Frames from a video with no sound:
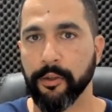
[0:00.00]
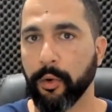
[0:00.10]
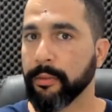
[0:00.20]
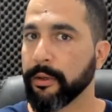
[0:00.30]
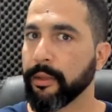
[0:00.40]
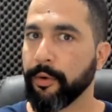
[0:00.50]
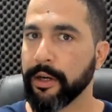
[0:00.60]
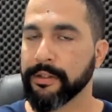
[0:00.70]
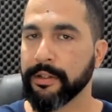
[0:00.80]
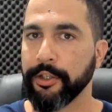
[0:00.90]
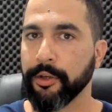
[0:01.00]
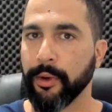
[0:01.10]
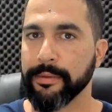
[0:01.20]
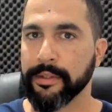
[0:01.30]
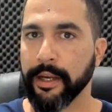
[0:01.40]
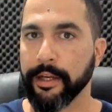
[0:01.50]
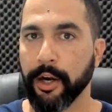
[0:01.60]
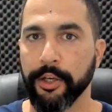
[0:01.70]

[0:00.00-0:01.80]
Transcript: So what about the prices on your website?